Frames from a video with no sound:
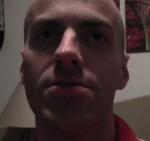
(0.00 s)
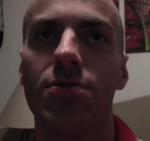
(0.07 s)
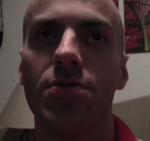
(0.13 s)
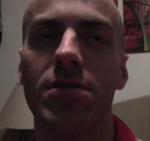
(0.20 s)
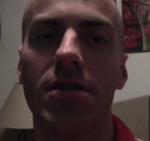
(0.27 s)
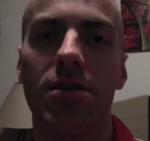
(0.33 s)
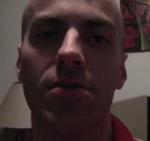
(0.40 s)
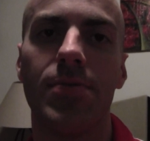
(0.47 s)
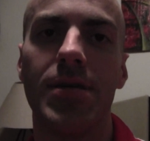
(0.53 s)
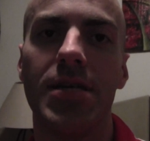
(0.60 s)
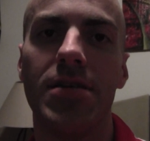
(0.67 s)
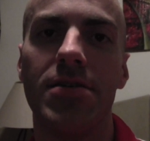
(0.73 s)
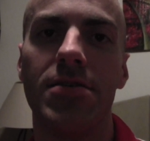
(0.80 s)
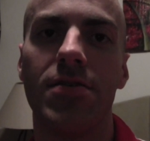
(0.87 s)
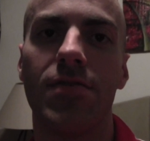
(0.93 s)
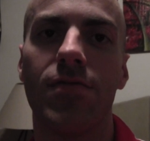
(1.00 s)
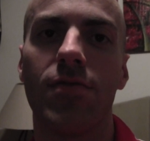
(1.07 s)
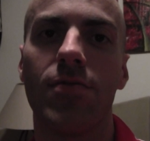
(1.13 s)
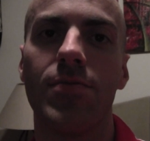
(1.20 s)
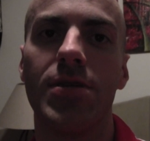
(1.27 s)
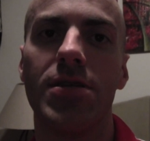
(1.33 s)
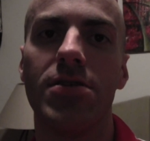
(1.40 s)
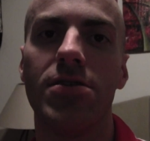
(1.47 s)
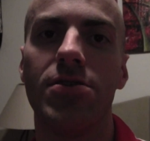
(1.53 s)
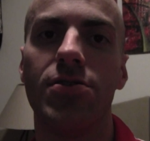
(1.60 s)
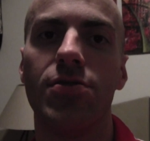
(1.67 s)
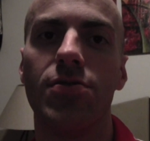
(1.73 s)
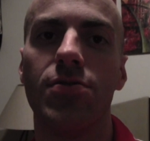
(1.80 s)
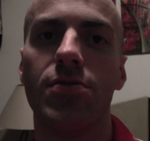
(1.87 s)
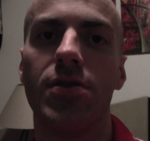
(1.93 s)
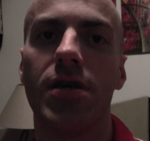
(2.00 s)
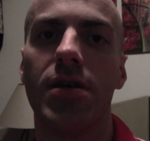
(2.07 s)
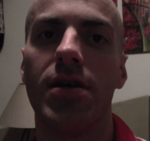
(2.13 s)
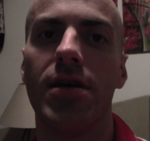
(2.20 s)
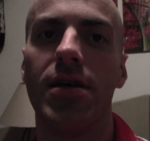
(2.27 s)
So it's a little bit easier for me to do.